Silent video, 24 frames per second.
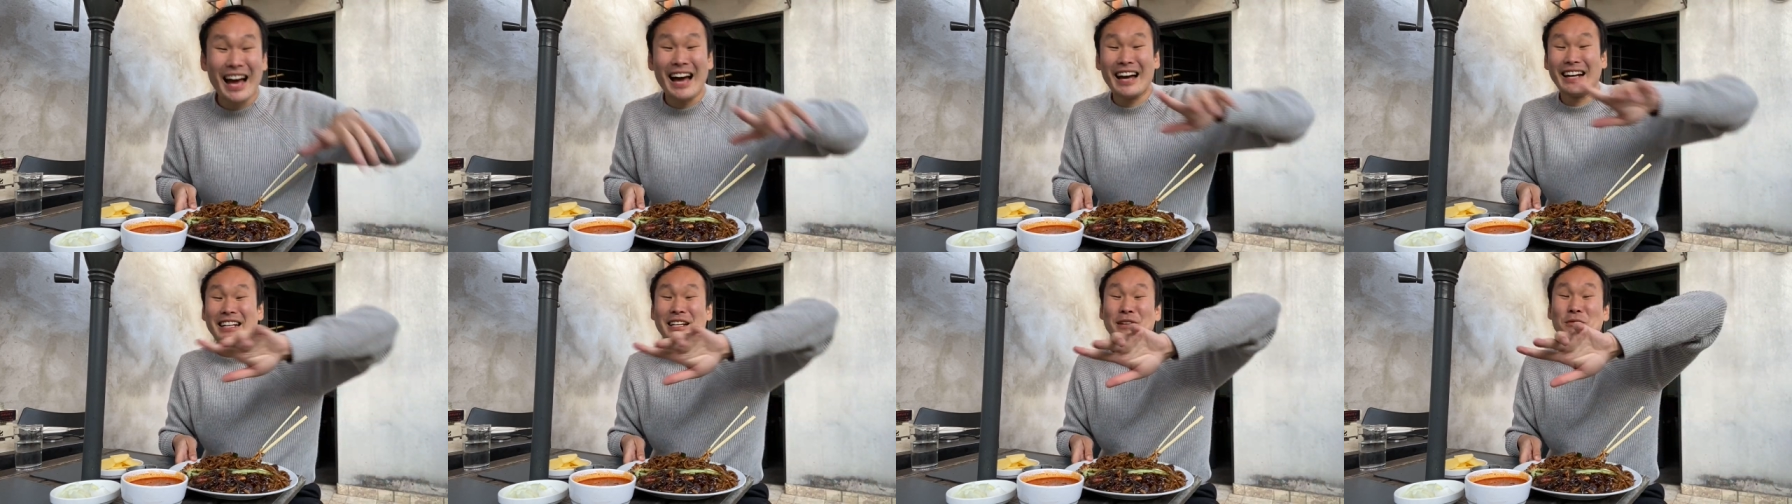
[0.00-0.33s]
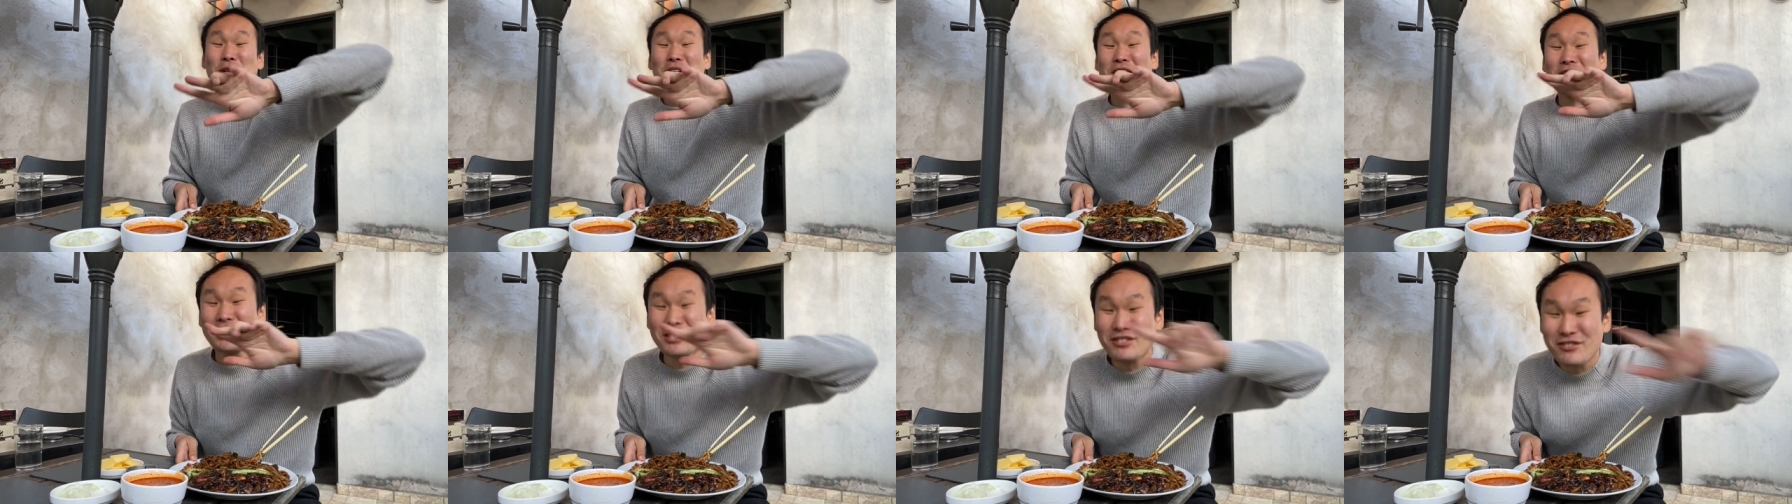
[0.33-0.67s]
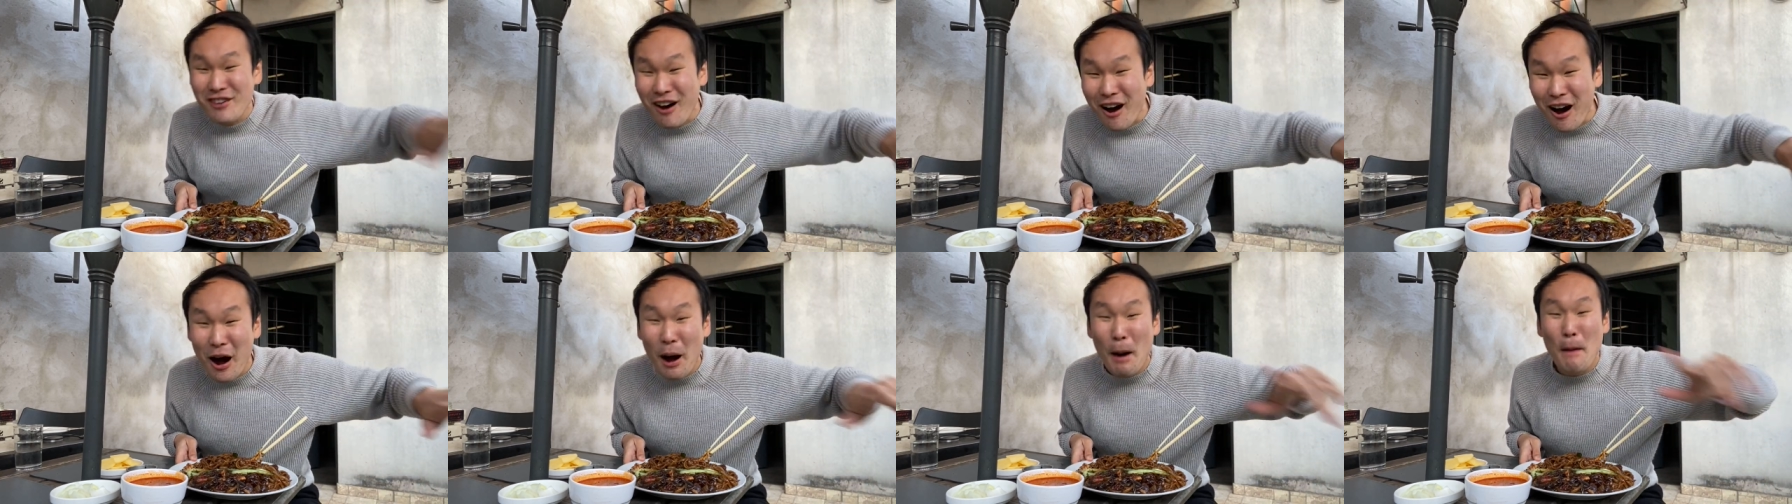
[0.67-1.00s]
He was
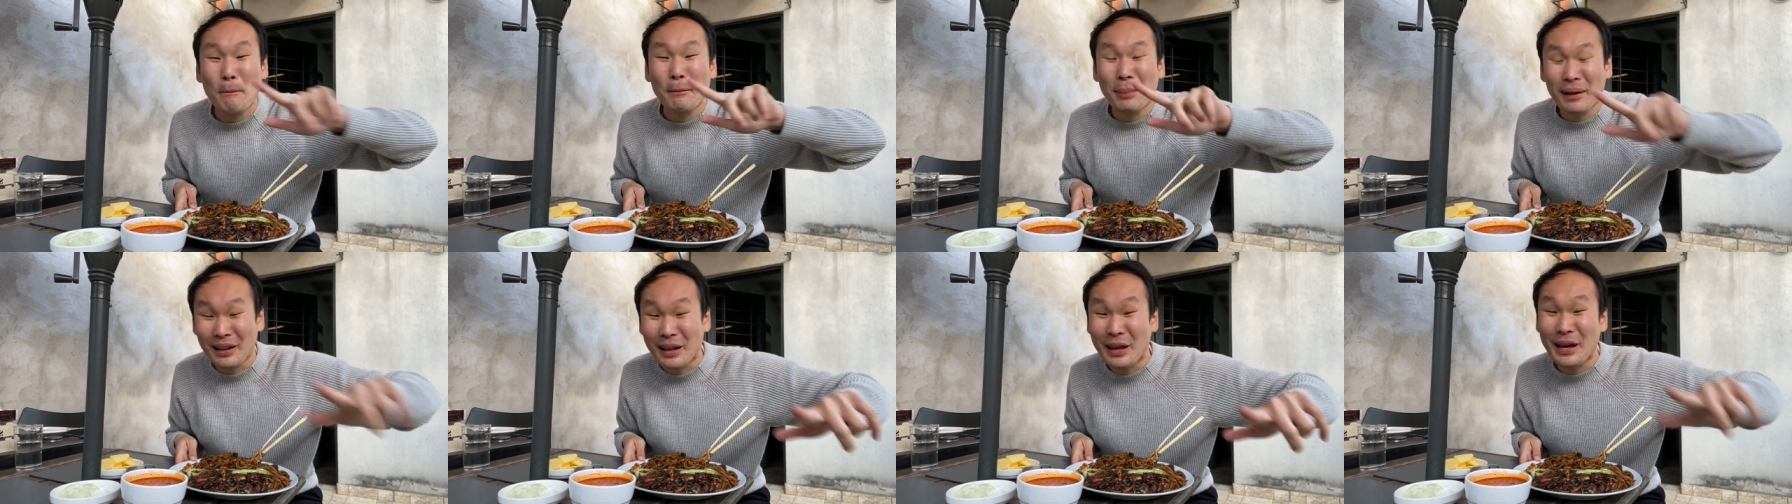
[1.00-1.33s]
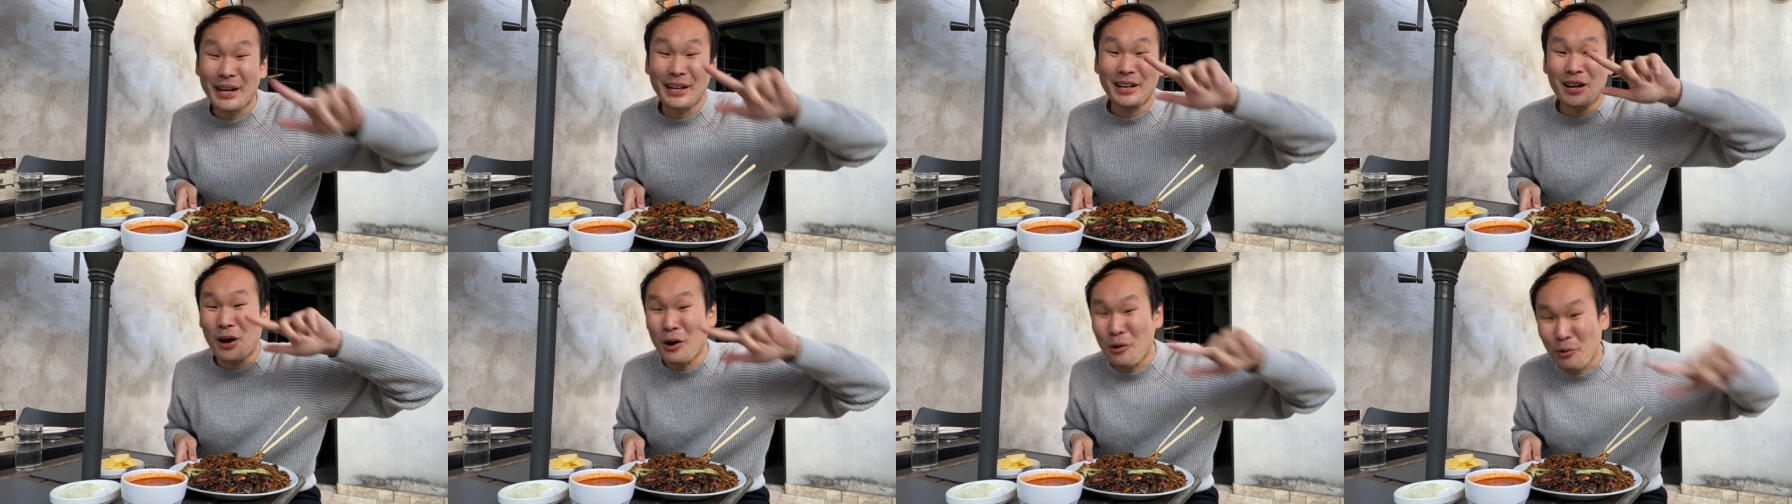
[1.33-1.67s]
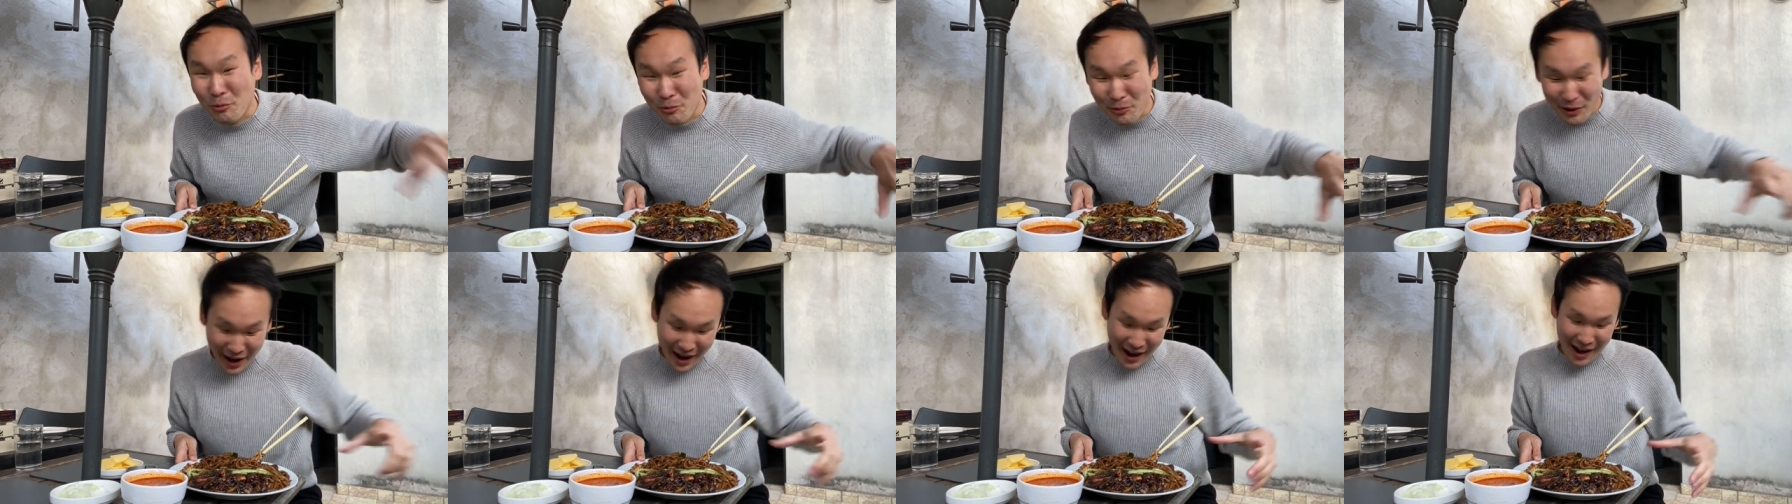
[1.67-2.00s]
not playing
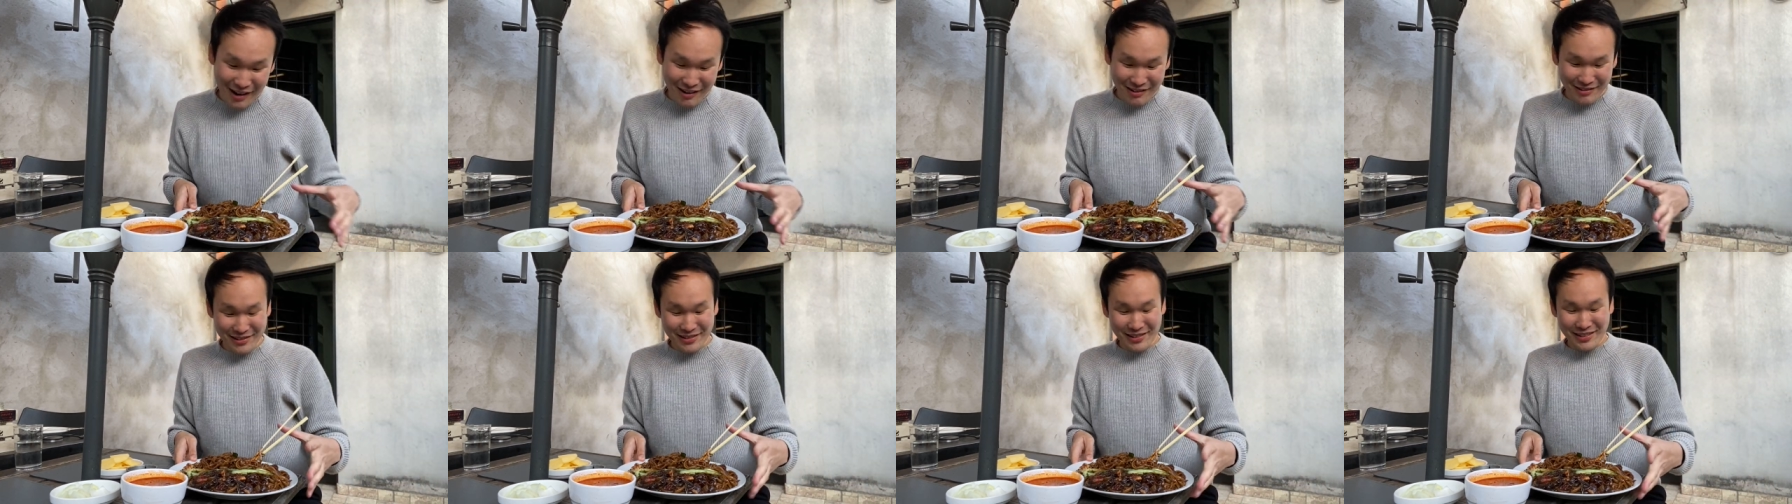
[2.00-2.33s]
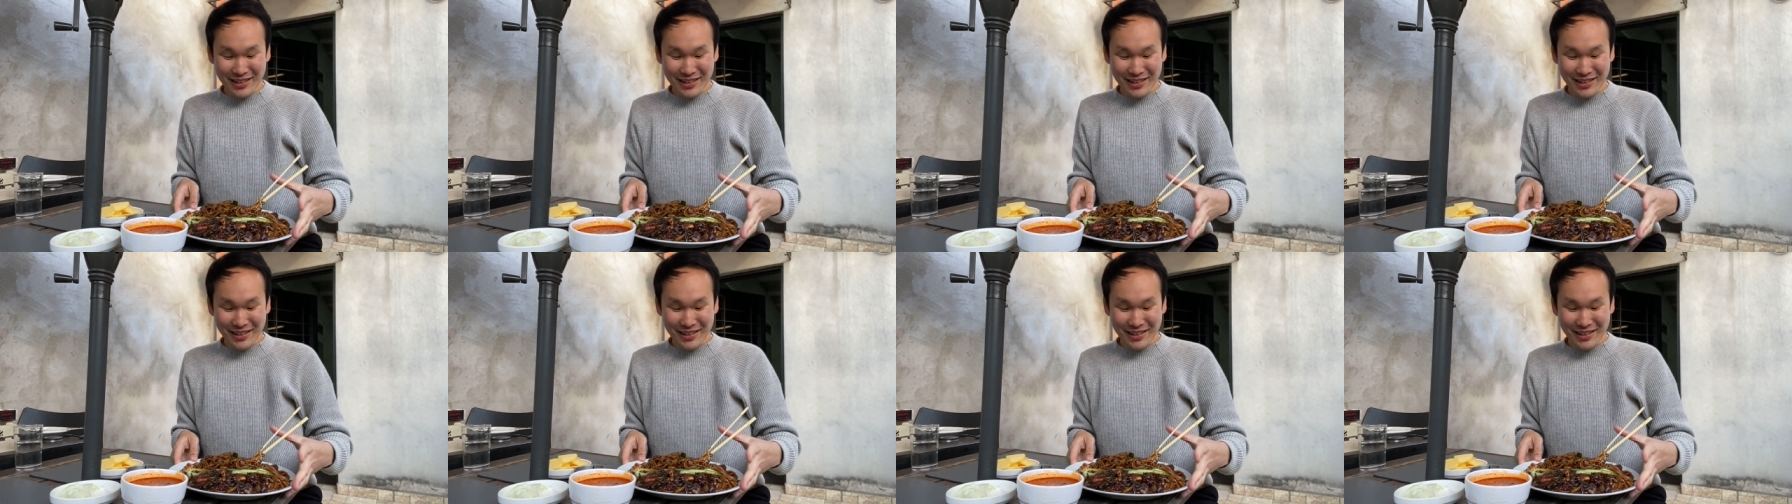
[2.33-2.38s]
around.